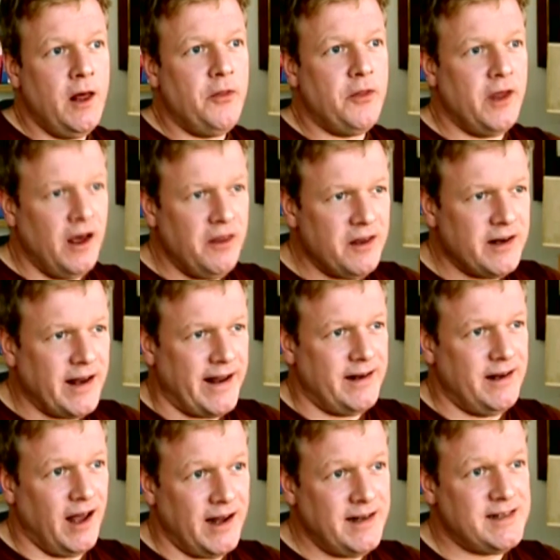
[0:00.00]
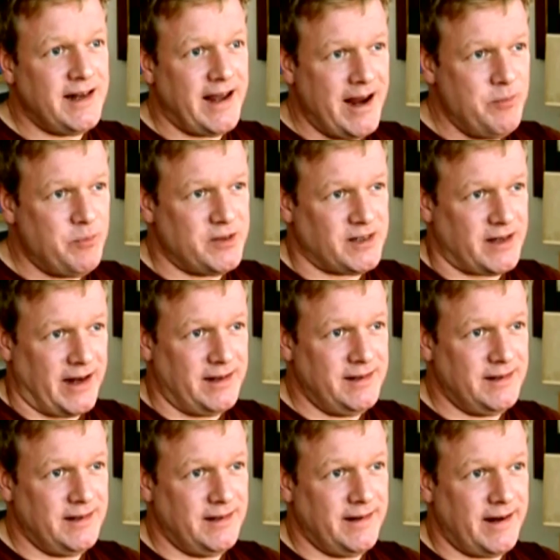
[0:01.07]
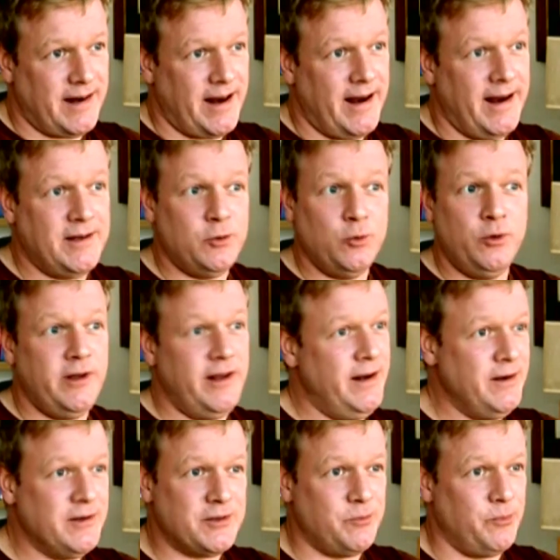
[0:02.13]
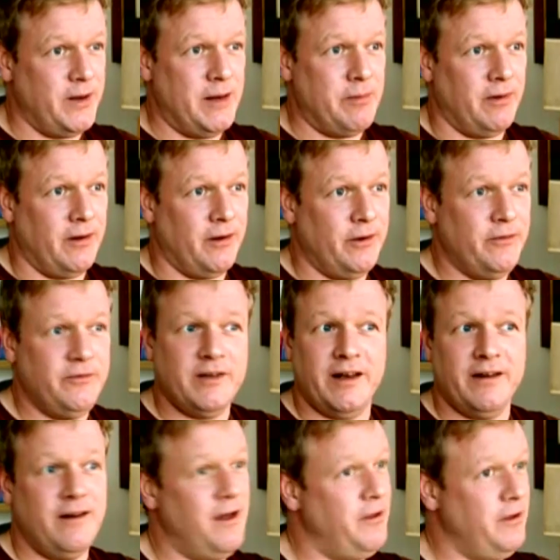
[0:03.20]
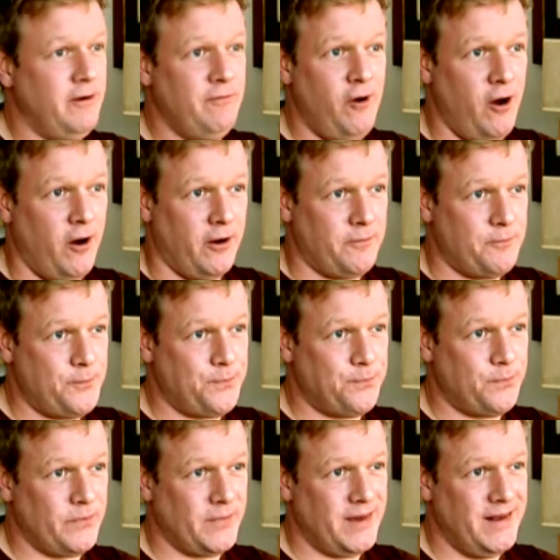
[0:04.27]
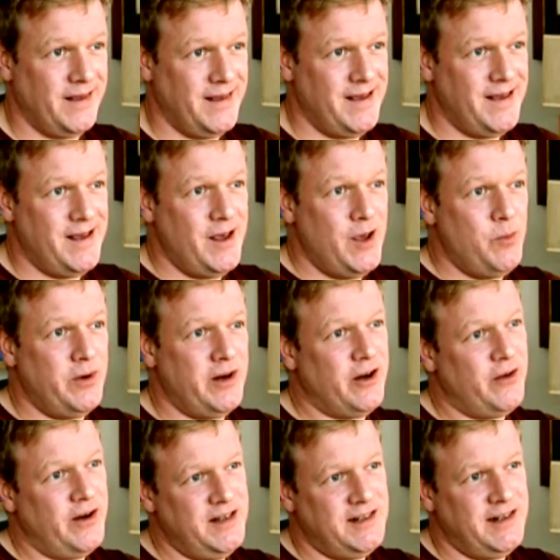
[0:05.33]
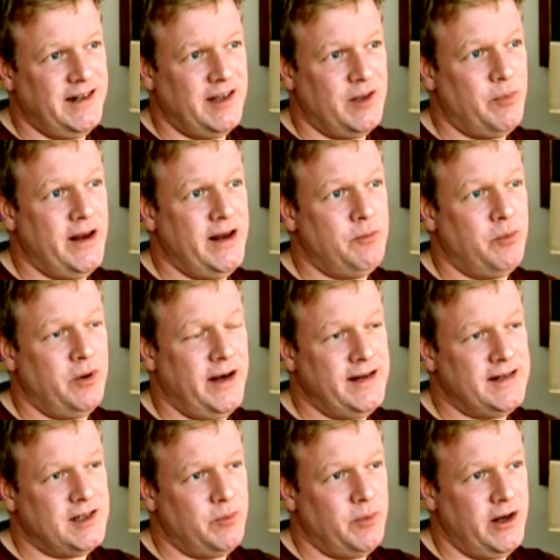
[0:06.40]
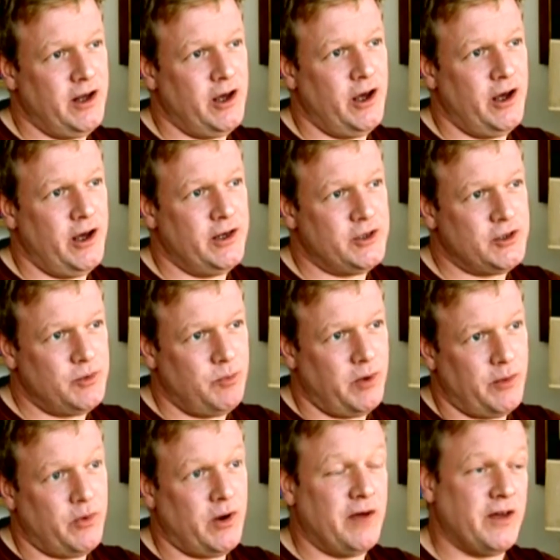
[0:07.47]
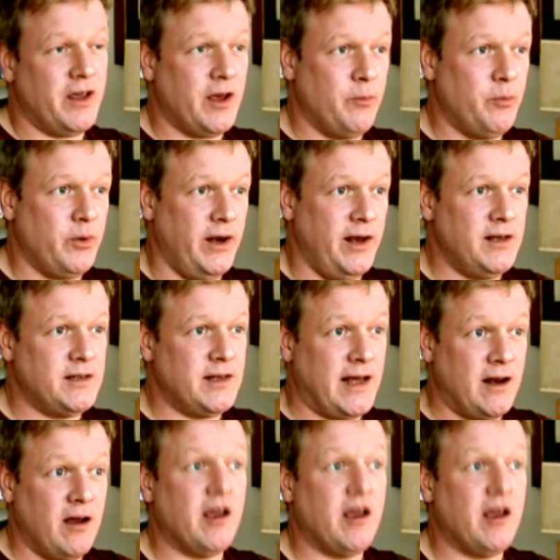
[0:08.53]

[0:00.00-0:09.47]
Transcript: The other 98% is all the innocent people who've done nothing wrong. But increasingly, the police are being urged by private companies and